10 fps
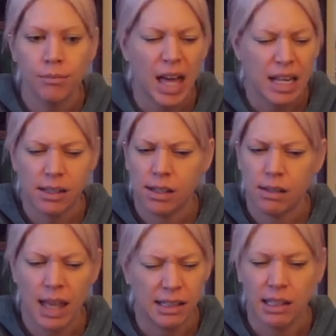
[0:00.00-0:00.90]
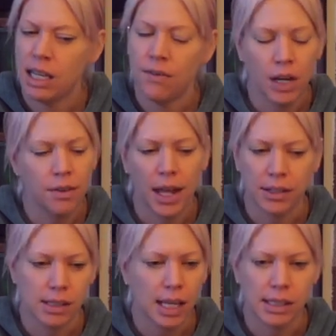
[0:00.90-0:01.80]
that's a given.
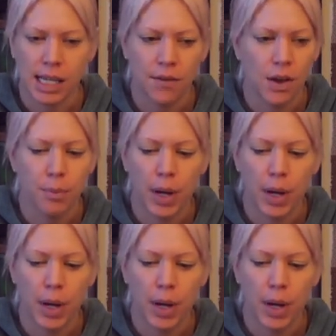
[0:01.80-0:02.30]
That's a given.